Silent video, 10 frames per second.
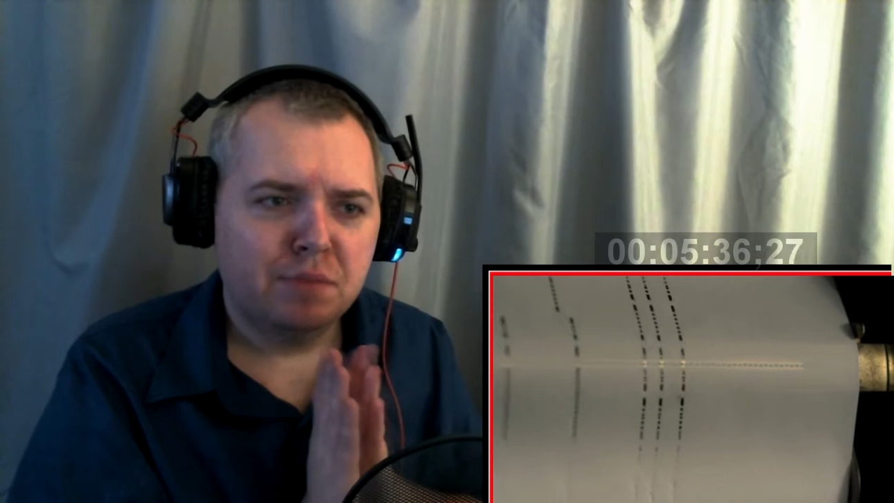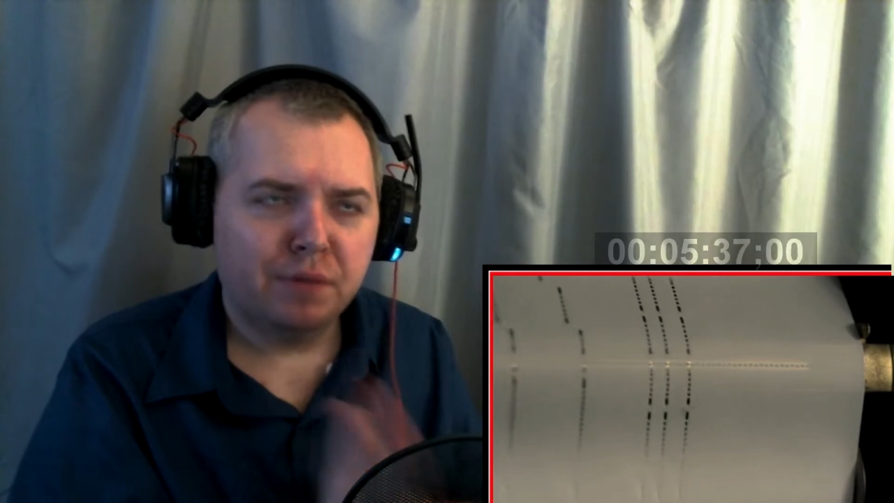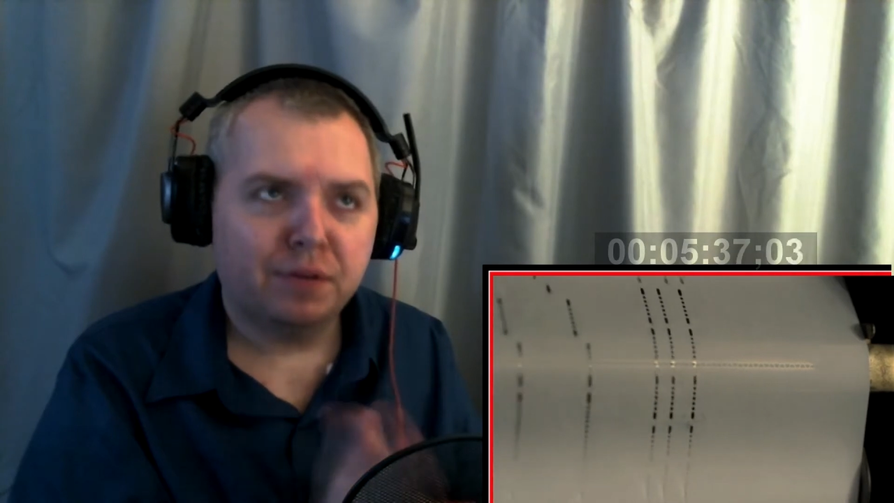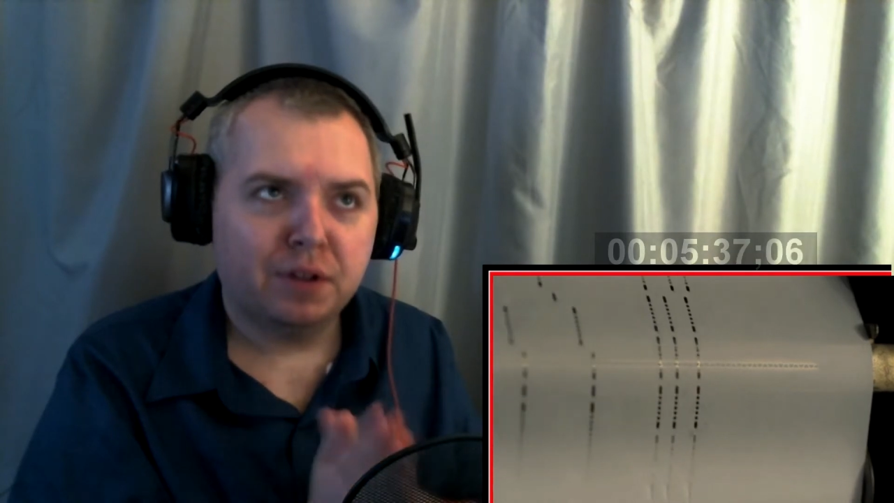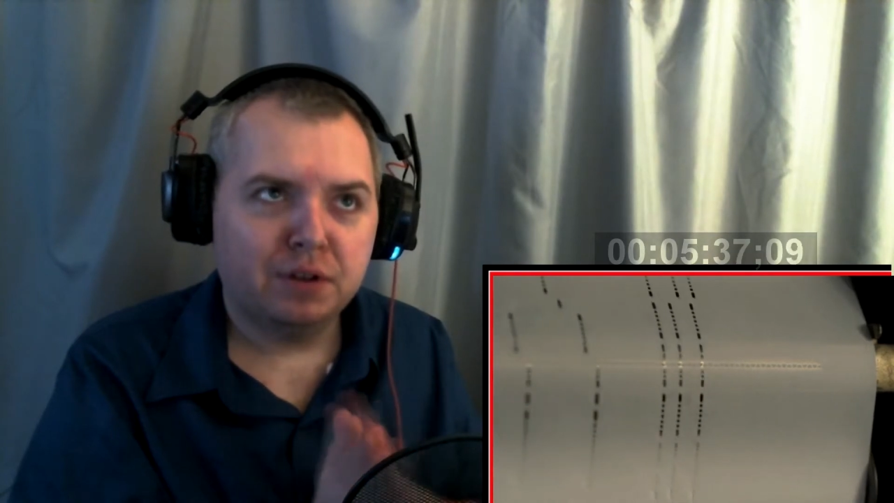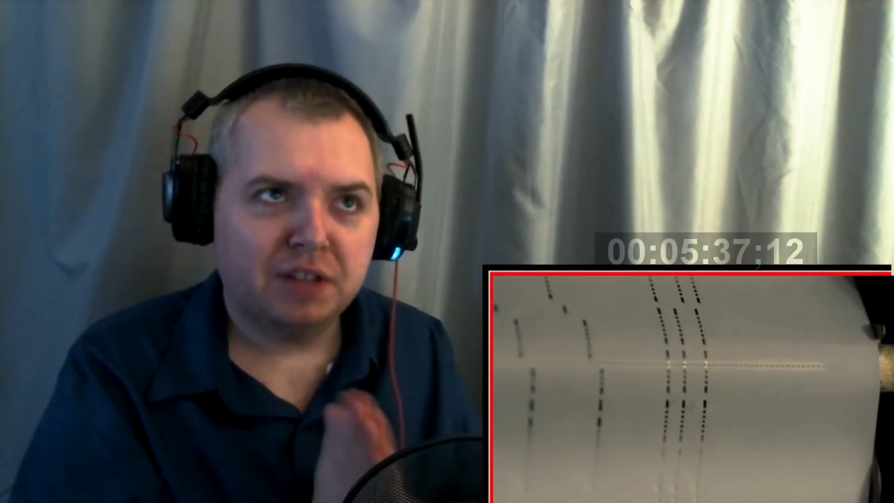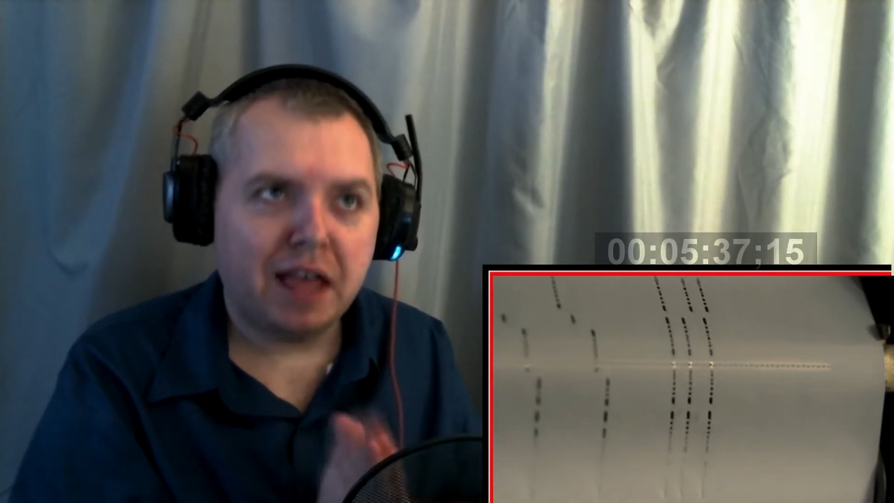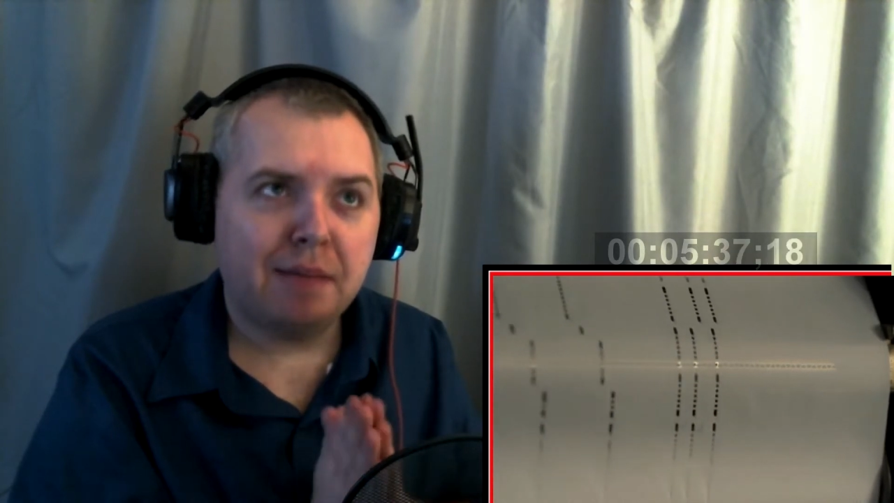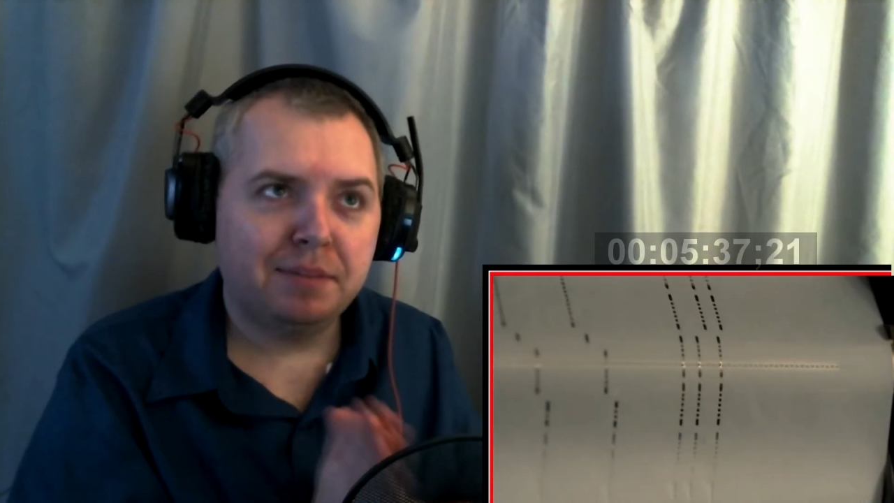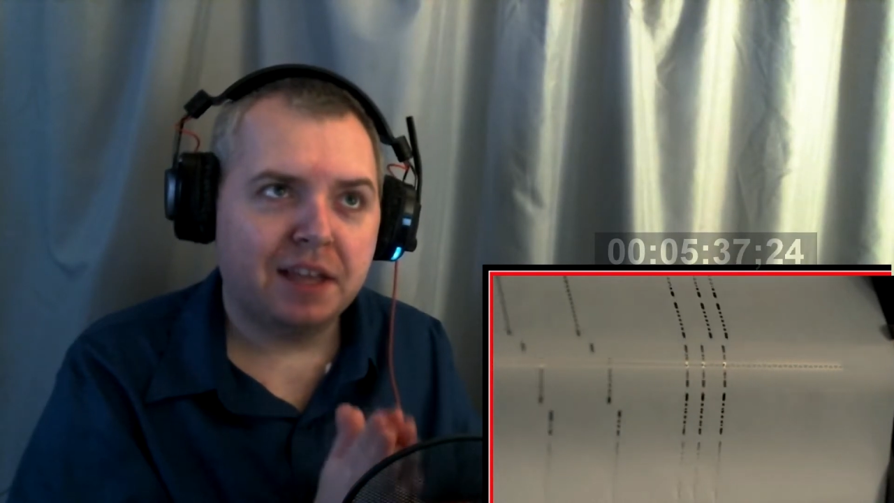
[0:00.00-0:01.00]
for those
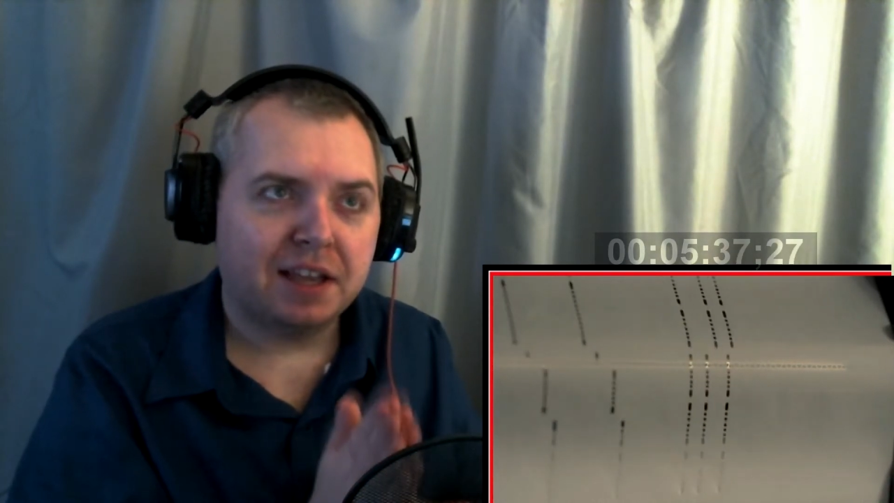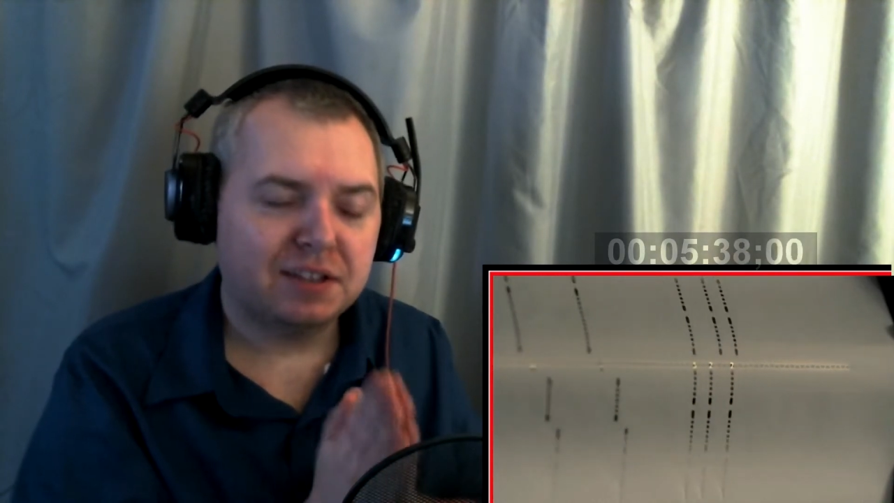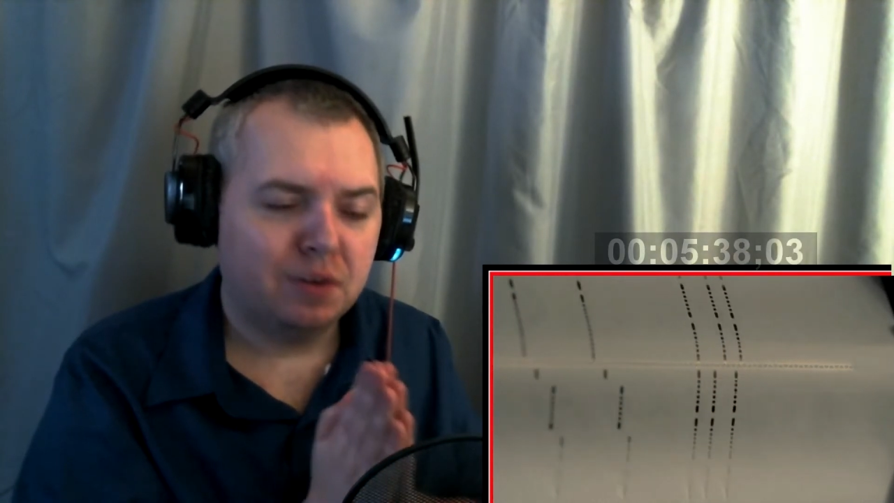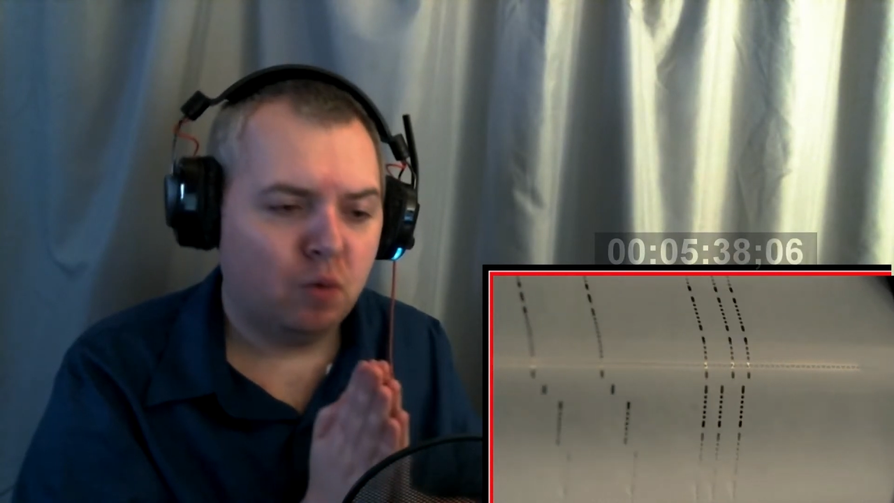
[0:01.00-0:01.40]
lab techs,